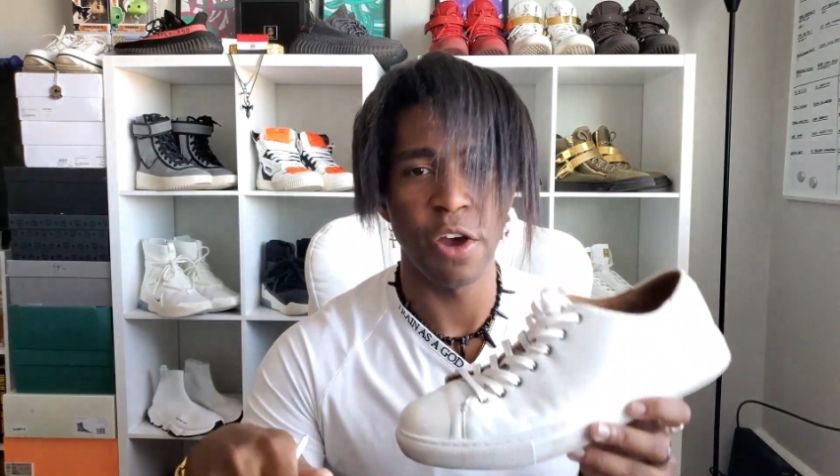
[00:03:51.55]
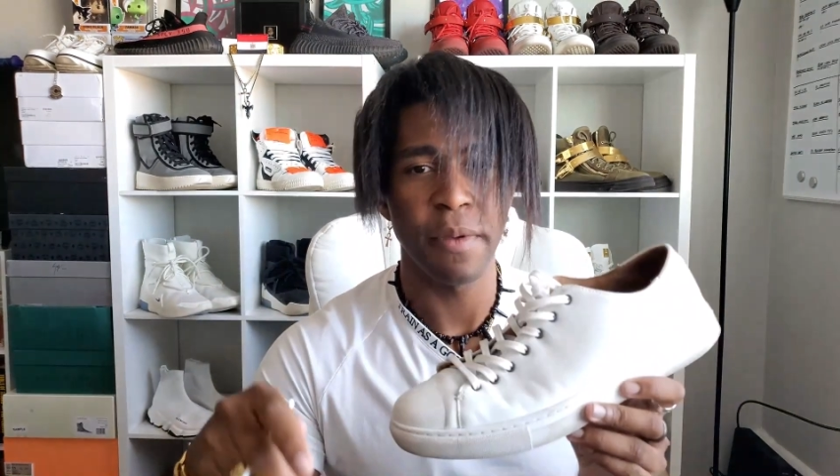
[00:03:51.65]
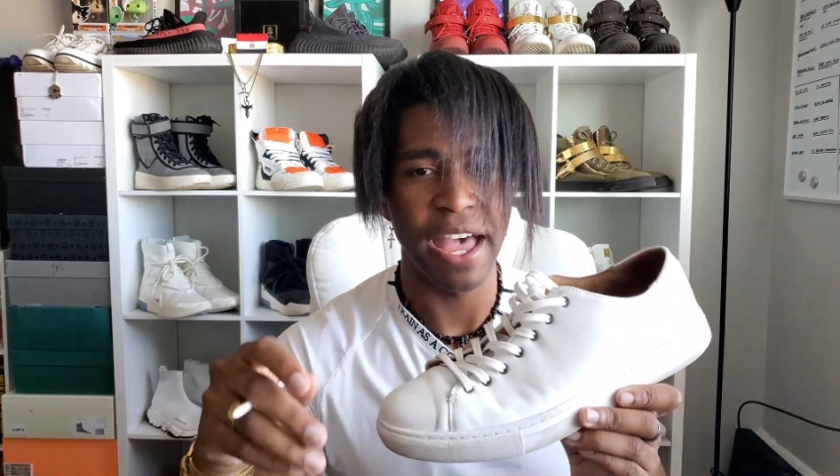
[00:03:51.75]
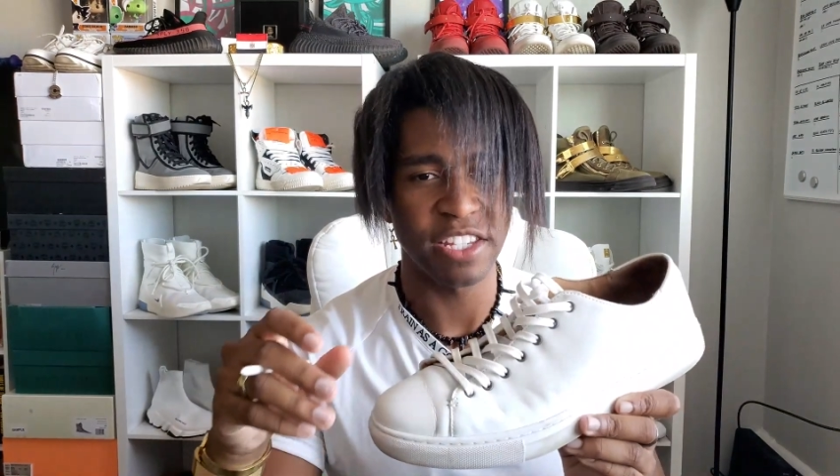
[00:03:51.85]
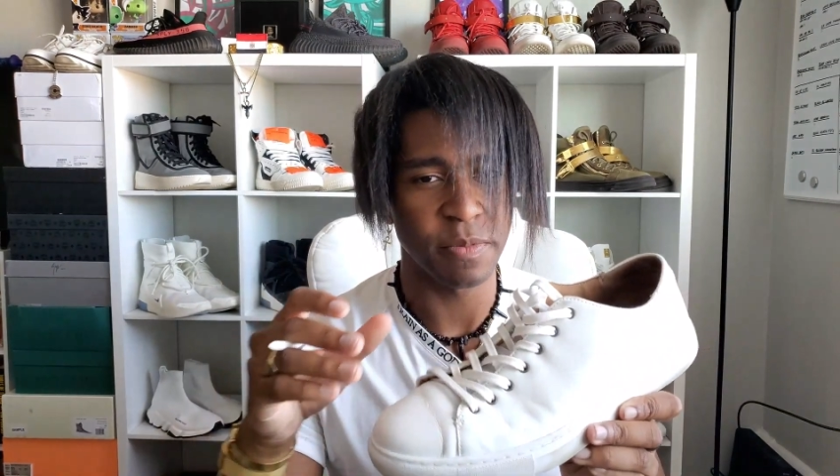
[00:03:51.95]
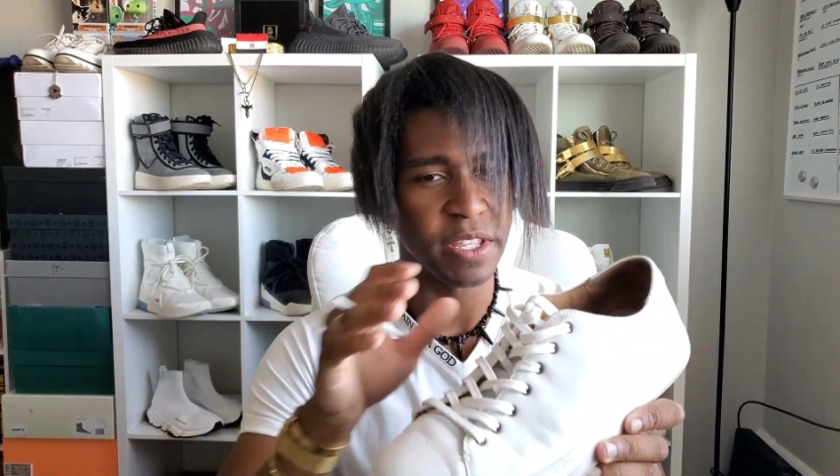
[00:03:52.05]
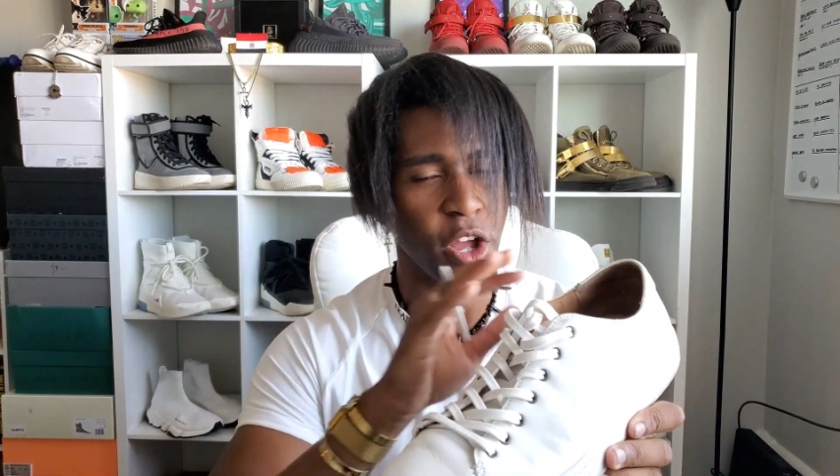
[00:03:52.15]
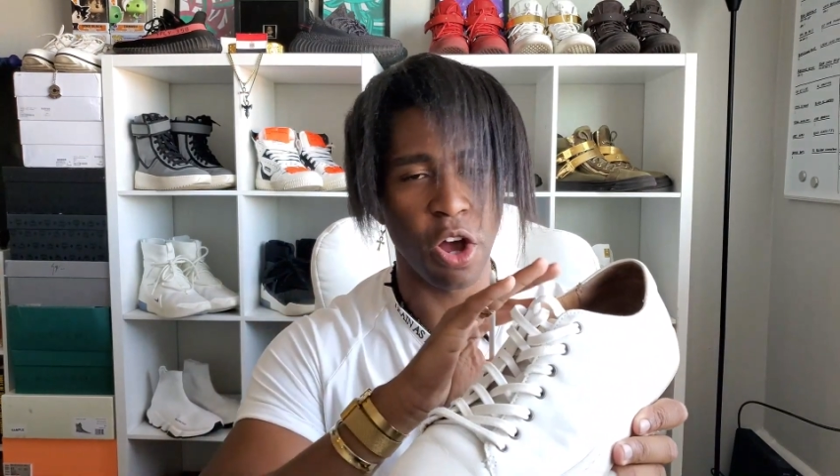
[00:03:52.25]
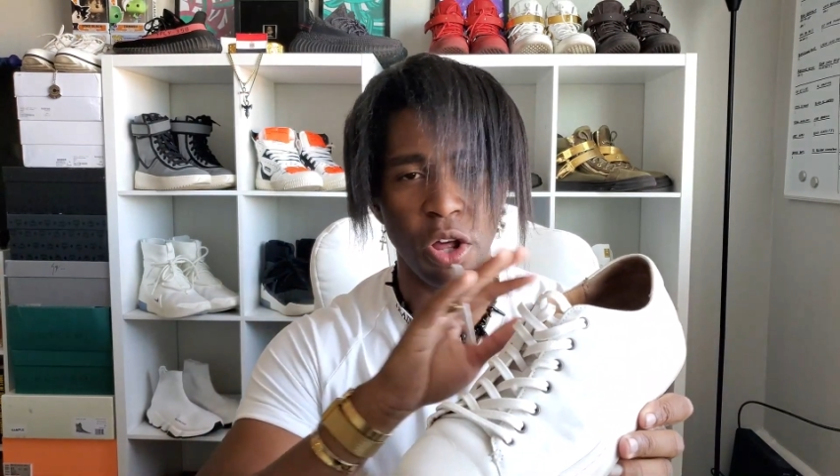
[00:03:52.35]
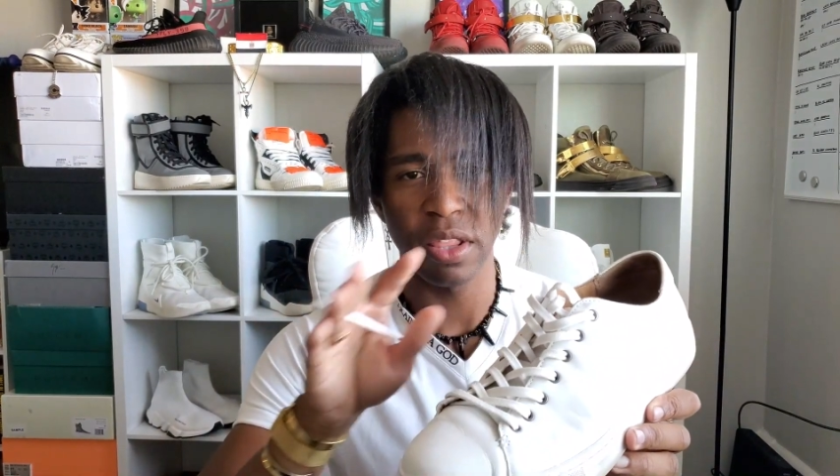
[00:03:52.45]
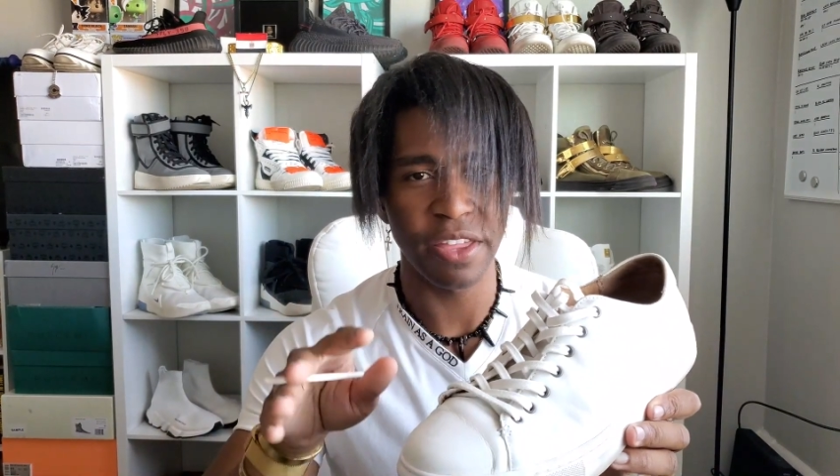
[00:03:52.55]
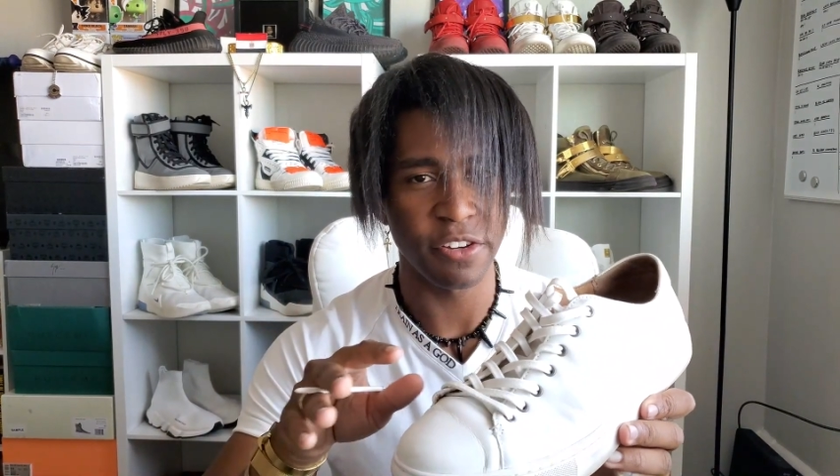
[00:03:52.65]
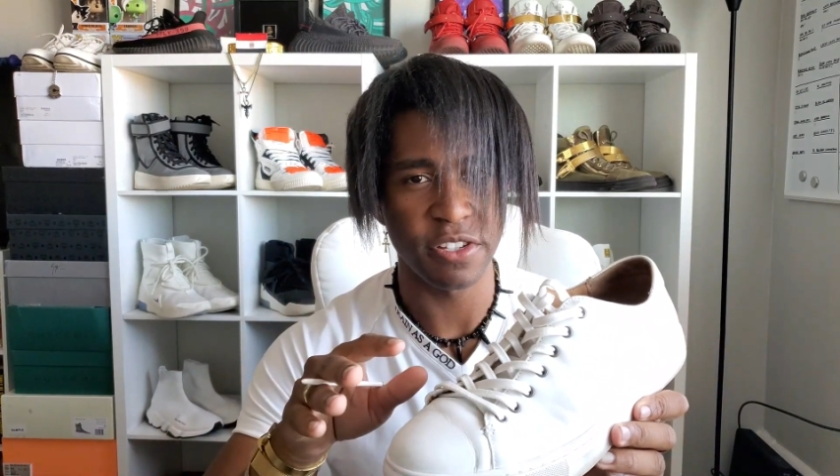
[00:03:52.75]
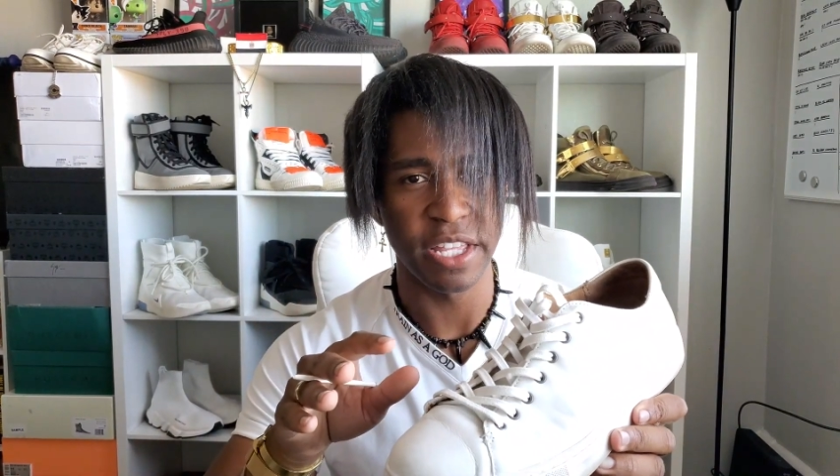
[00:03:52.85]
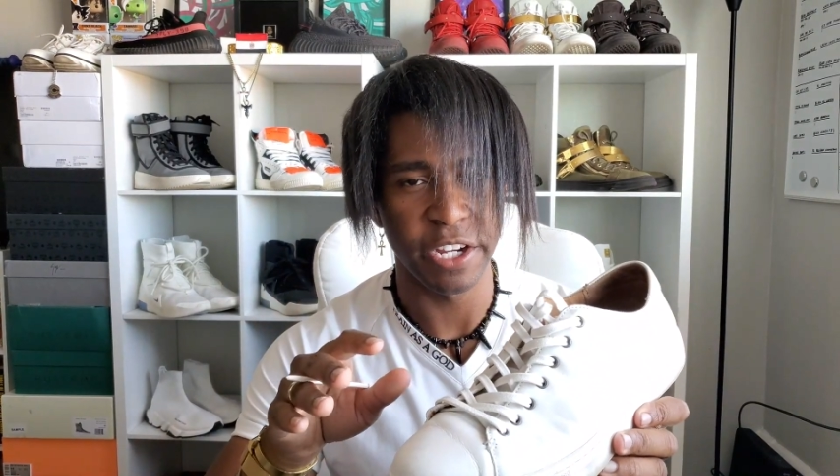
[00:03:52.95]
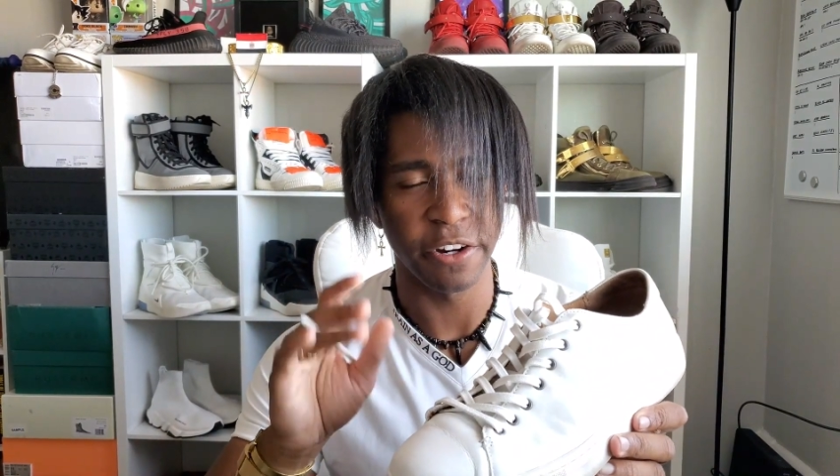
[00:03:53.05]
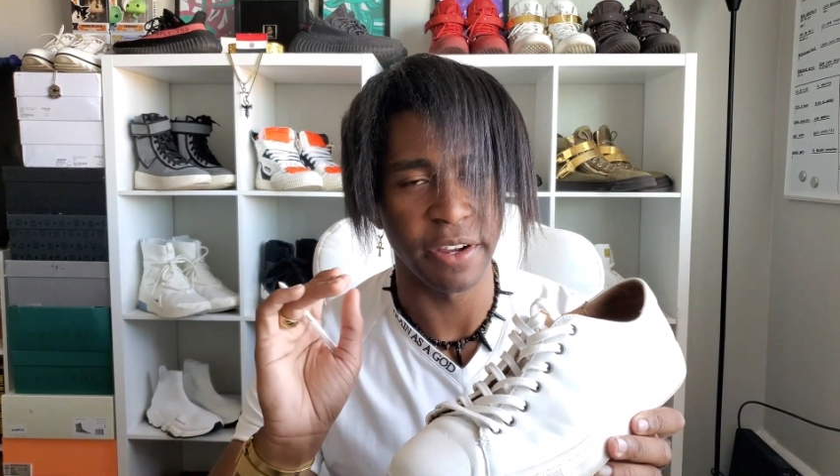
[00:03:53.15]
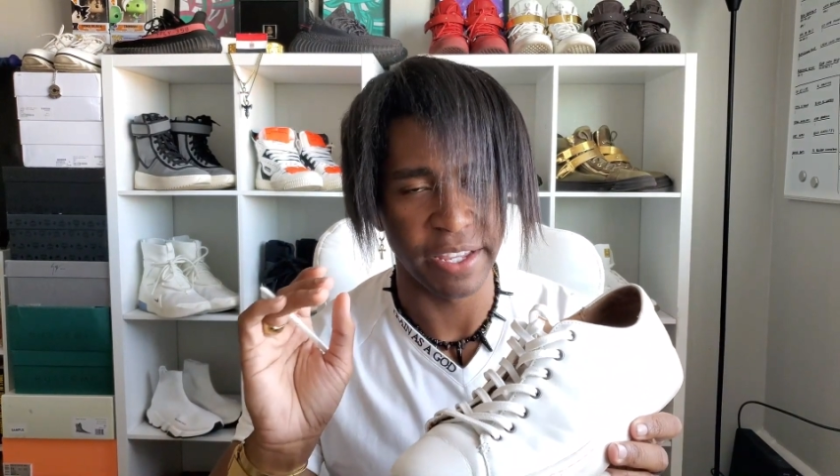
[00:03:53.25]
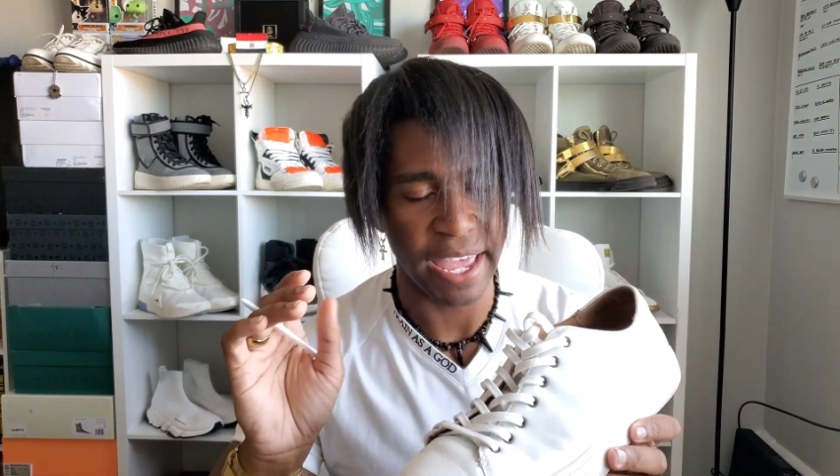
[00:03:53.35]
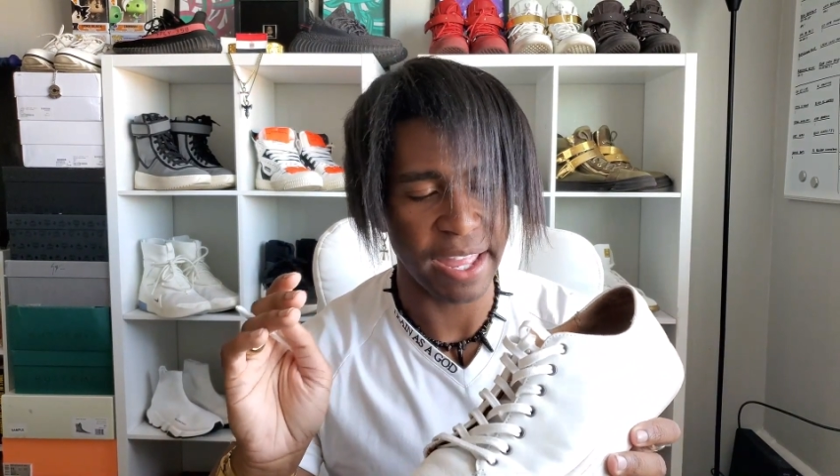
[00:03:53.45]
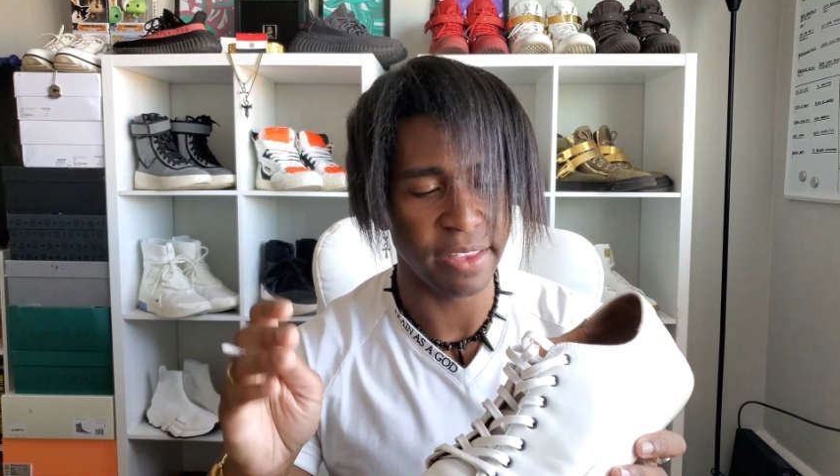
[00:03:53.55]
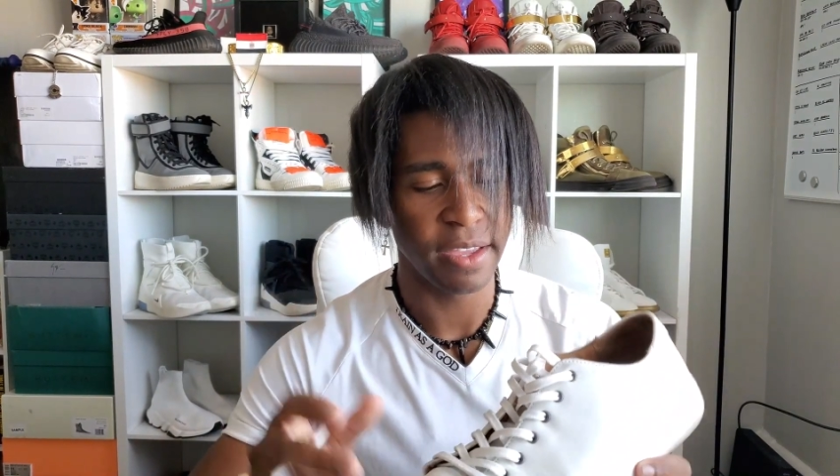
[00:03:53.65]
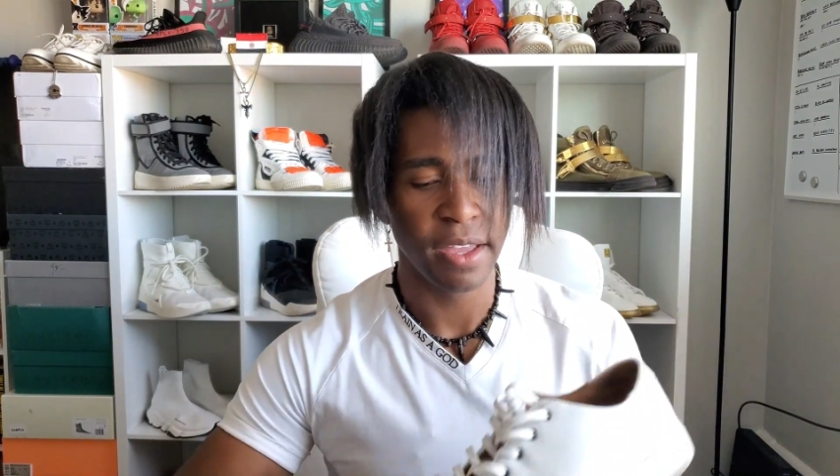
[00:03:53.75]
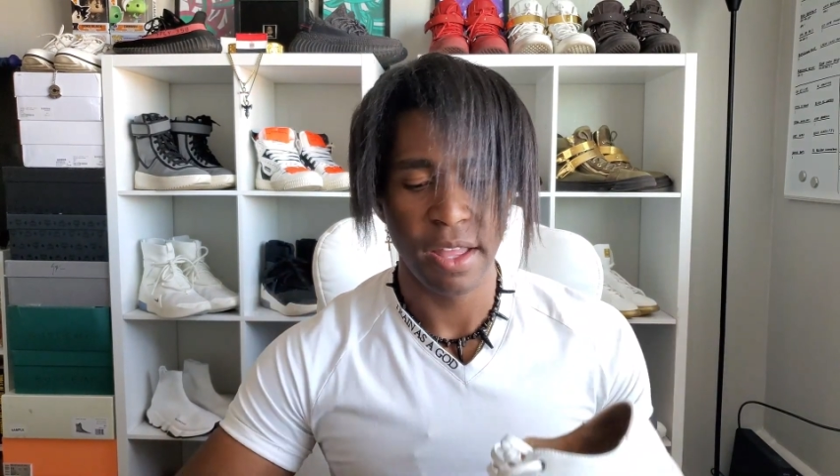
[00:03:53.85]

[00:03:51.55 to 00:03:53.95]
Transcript: No, it has to be an all-leather sneaker, again,